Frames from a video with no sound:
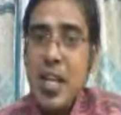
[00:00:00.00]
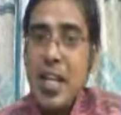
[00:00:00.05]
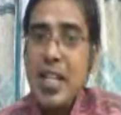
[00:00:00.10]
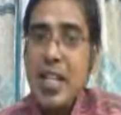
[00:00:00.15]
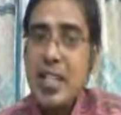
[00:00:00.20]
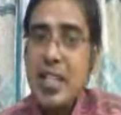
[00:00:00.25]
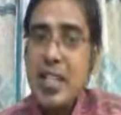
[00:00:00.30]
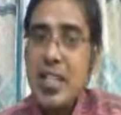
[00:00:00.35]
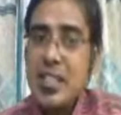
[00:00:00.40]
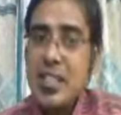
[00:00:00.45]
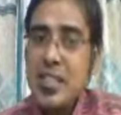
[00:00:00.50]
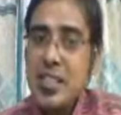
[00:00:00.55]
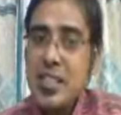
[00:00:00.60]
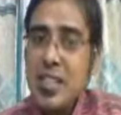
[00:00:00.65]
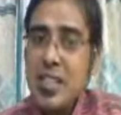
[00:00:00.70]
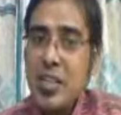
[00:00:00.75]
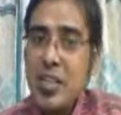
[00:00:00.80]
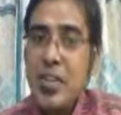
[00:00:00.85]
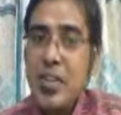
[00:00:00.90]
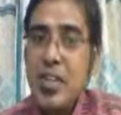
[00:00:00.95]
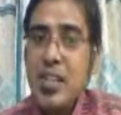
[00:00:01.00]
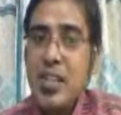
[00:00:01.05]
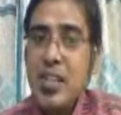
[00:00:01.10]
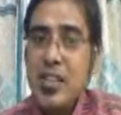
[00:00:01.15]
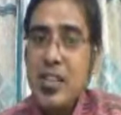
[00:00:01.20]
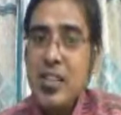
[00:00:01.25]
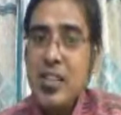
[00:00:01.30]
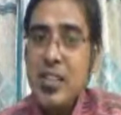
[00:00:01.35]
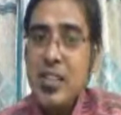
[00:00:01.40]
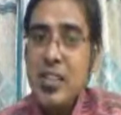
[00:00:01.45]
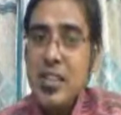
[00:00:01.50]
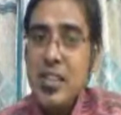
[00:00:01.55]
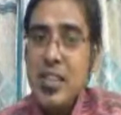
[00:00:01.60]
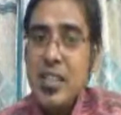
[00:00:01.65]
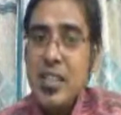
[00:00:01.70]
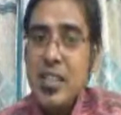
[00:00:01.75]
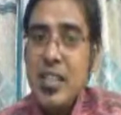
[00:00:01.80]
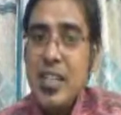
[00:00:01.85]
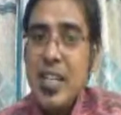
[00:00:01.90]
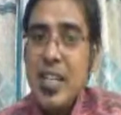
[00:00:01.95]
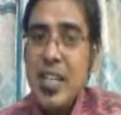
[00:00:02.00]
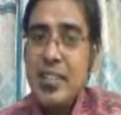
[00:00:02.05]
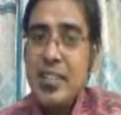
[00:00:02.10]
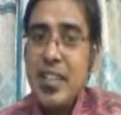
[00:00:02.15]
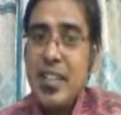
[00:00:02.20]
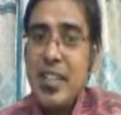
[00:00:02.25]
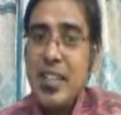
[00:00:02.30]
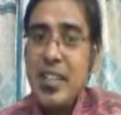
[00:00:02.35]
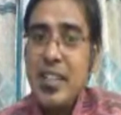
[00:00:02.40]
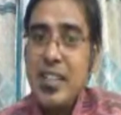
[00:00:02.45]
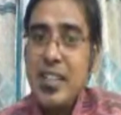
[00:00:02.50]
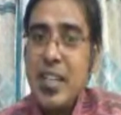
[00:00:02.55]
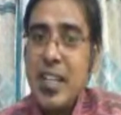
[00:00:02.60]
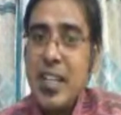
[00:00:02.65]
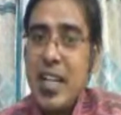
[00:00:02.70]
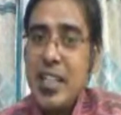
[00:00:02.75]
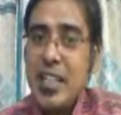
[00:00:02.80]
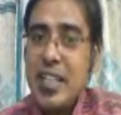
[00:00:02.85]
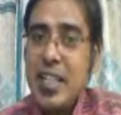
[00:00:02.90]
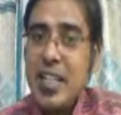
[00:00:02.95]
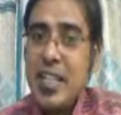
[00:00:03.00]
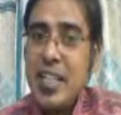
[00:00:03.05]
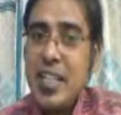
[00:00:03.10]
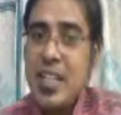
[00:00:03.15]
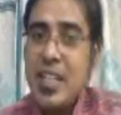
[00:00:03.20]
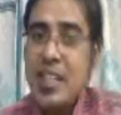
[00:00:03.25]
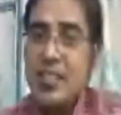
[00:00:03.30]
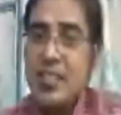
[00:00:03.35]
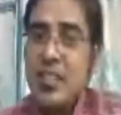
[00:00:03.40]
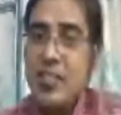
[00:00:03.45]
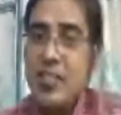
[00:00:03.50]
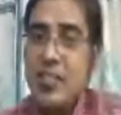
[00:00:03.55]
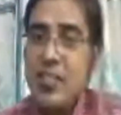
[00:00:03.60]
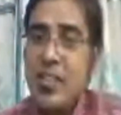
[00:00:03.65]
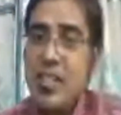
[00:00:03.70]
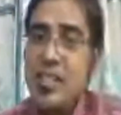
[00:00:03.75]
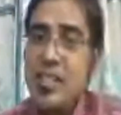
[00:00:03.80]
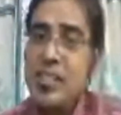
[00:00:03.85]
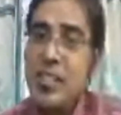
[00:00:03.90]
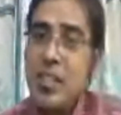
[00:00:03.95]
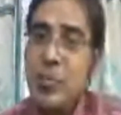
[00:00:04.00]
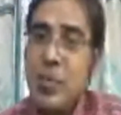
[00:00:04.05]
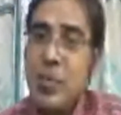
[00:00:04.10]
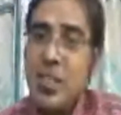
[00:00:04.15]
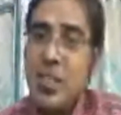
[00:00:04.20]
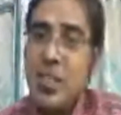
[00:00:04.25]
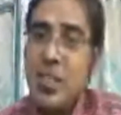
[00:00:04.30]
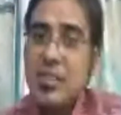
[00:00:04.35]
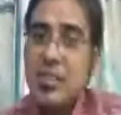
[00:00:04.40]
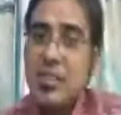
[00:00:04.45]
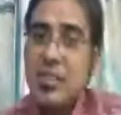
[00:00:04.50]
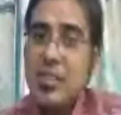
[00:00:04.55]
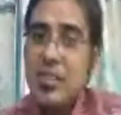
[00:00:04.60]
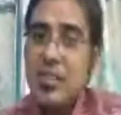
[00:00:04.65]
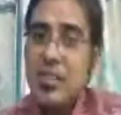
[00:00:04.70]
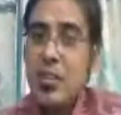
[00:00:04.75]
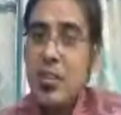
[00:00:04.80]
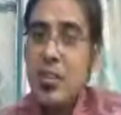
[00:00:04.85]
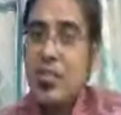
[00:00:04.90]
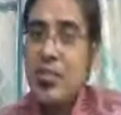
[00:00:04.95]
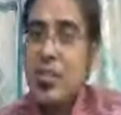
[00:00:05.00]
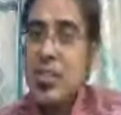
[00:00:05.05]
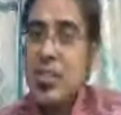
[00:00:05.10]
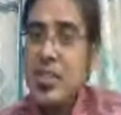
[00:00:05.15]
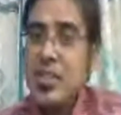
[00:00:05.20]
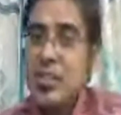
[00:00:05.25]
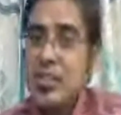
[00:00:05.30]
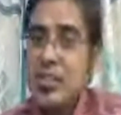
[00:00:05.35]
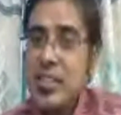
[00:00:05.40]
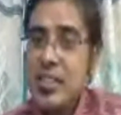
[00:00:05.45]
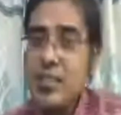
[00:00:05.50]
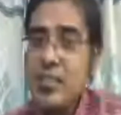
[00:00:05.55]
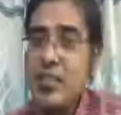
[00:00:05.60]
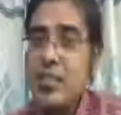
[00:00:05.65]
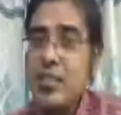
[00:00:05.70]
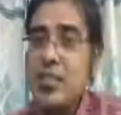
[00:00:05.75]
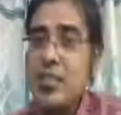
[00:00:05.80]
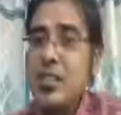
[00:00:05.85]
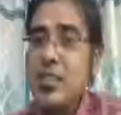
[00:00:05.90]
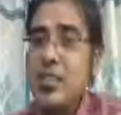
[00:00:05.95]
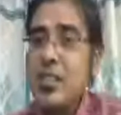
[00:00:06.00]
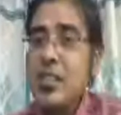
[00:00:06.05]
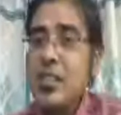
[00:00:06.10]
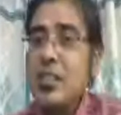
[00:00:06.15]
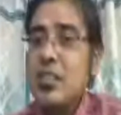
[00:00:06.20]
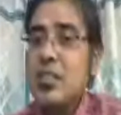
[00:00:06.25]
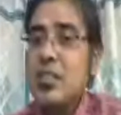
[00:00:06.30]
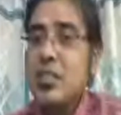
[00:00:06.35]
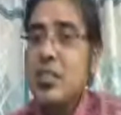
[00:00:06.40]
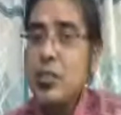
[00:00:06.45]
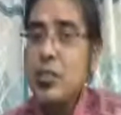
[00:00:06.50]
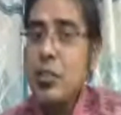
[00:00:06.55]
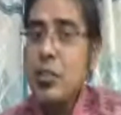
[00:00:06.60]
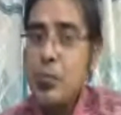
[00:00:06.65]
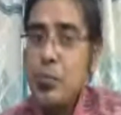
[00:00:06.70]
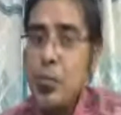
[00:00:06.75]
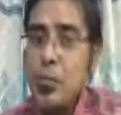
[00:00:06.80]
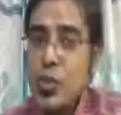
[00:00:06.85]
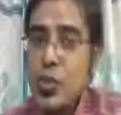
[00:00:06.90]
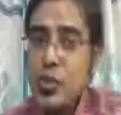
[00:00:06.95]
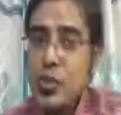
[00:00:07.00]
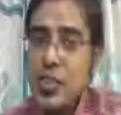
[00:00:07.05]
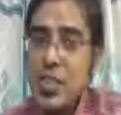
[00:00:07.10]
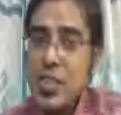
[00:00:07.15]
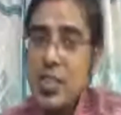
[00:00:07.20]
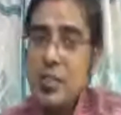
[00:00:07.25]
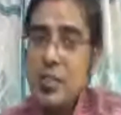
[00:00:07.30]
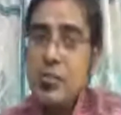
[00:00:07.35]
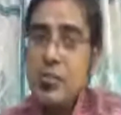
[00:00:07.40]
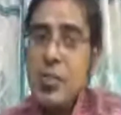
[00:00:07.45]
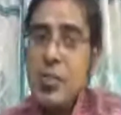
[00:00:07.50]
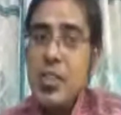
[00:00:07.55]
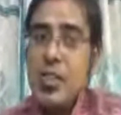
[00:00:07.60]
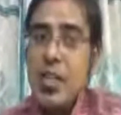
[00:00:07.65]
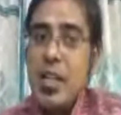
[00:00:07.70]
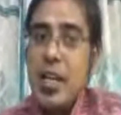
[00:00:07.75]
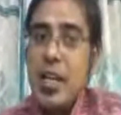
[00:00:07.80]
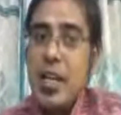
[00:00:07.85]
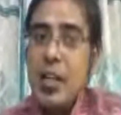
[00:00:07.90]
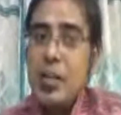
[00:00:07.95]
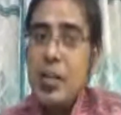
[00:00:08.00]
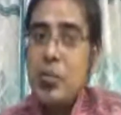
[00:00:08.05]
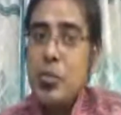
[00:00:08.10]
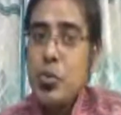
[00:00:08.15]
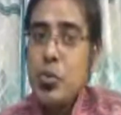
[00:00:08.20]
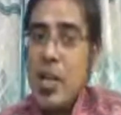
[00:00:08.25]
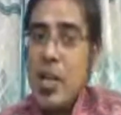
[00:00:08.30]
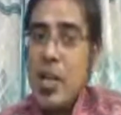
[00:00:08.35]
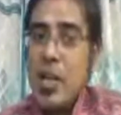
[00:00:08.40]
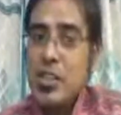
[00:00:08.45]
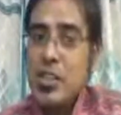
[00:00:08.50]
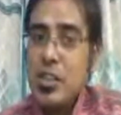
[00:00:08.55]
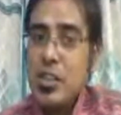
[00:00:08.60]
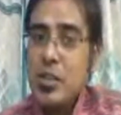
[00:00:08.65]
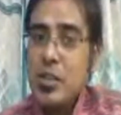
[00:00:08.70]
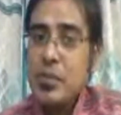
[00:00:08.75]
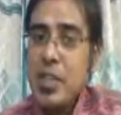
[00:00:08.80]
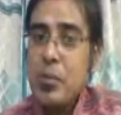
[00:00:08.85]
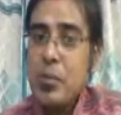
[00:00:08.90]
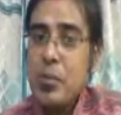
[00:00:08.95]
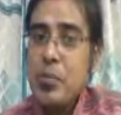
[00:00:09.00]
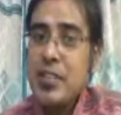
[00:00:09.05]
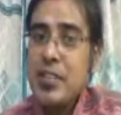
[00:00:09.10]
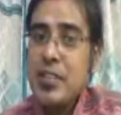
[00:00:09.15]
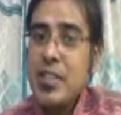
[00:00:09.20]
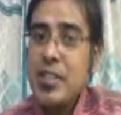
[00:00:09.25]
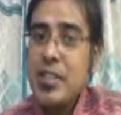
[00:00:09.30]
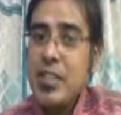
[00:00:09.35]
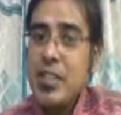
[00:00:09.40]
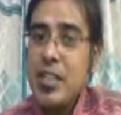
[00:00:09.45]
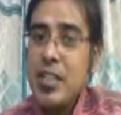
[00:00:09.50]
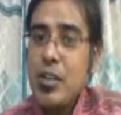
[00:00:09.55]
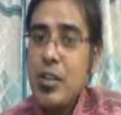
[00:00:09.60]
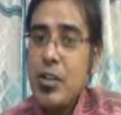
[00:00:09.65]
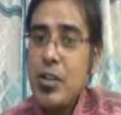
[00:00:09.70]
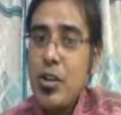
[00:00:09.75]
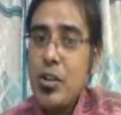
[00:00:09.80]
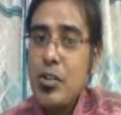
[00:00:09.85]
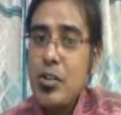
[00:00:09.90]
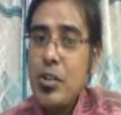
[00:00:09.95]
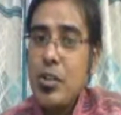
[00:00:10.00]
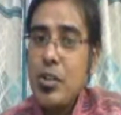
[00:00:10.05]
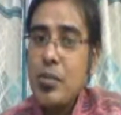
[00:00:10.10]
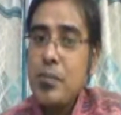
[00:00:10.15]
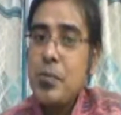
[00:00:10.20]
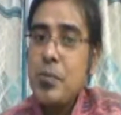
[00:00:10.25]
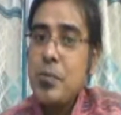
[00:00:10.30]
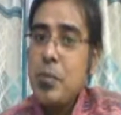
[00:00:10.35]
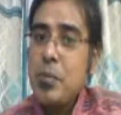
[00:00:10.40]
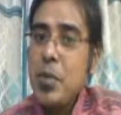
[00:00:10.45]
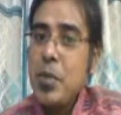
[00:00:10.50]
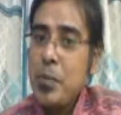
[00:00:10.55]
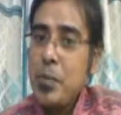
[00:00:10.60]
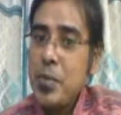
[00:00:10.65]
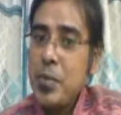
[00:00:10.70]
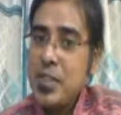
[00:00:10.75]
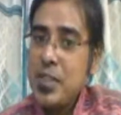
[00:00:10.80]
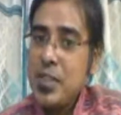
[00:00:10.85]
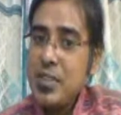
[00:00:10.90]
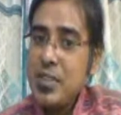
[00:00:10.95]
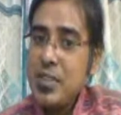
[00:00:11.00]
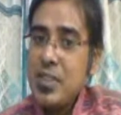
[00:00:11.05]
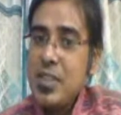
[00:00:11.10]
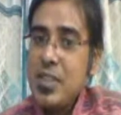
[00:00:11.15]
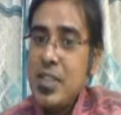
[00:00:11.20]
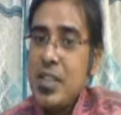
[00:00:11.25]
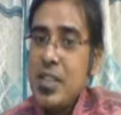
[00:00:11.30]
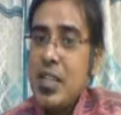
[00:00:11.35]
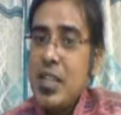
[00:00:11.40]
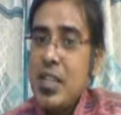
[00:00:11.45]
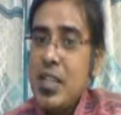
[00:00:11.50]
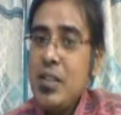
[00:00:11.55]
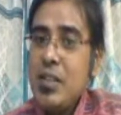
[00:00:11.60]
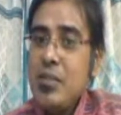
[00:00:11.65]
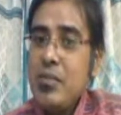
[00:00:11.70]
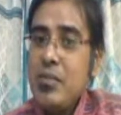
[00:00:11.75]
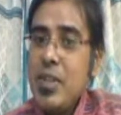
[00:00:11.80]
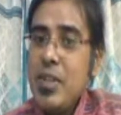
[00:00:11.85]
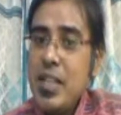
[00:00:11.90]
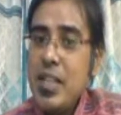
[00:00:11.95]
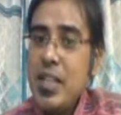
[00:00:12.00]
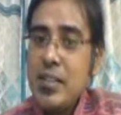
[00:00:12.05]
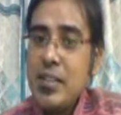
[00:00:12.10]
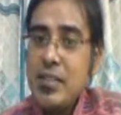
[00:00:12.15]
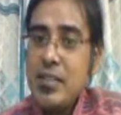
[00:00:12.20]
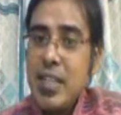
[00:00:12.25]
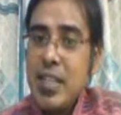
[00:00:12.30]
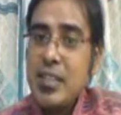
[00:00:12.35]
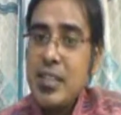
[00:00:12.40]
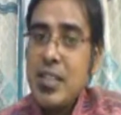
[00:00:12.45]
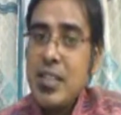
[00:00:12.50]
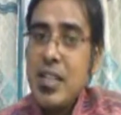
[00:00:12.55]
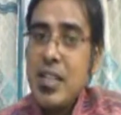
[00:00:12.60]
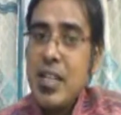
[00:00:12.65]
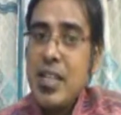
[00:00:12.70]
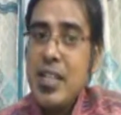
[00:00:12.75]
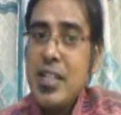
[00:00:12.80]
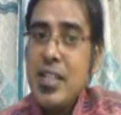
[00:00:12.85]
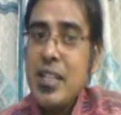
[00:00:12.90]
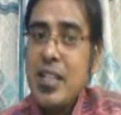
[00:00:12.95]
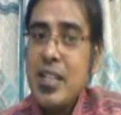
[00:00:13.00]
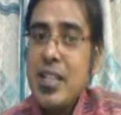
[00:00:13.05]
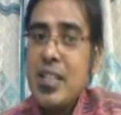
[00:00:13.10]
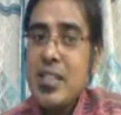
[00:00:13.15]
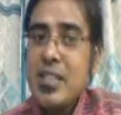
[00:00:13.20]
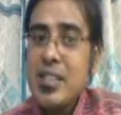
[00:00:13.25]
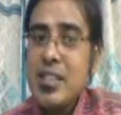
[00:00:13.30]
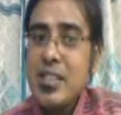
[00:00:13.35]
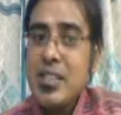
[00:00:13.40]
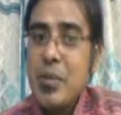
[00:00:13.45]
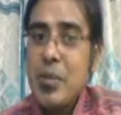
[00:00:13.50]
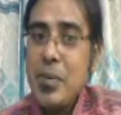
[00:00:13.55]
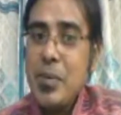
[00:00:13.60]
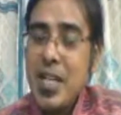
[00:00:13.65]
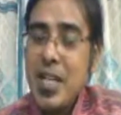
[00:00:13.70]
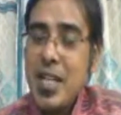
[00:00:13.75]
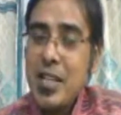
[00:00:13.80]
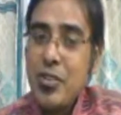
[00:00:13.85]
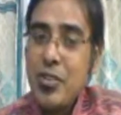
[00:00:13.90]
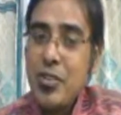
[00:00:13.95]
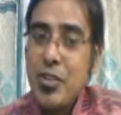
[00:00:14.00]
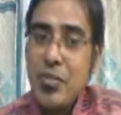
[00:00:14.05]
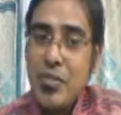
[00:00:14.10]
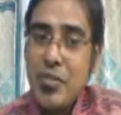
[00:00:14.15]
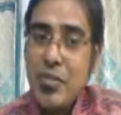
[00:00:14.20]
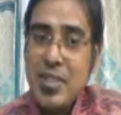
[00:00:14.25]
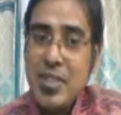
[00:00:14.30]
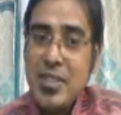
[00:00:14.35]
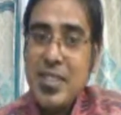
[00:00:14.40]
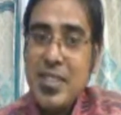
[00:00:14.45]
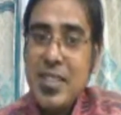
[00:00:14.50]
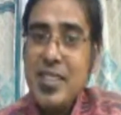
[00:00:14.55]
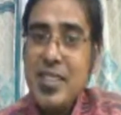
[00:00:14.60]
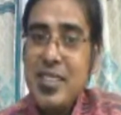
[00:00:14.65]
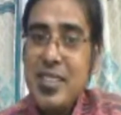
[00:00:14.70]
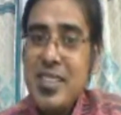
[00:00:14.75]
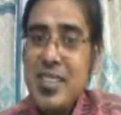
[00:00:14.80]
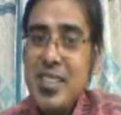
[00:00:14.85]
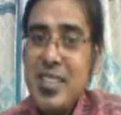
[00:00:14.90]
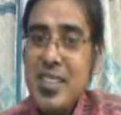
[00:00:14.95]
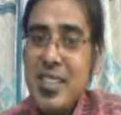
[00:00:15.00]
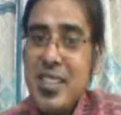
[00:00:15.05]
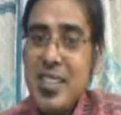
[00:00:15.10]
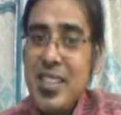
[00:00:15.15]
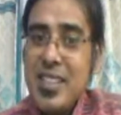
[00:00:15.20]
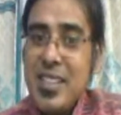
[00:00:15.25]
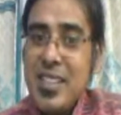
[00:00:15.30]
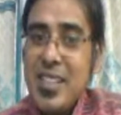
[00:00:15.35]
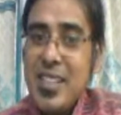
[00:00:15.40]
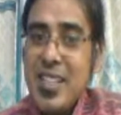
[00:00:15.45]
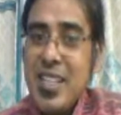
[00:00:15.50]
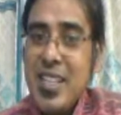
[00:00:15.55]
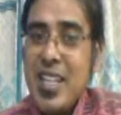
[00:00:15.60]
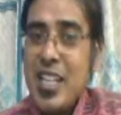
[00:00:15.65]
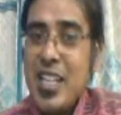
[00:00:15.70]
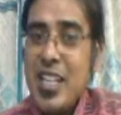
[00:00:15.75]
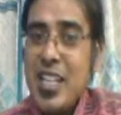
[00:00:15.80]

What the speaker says: at an international level. He has attended several seminars, conferences, symposium, workshops, and presented a lot of papers in various national and international seminars and conferences. He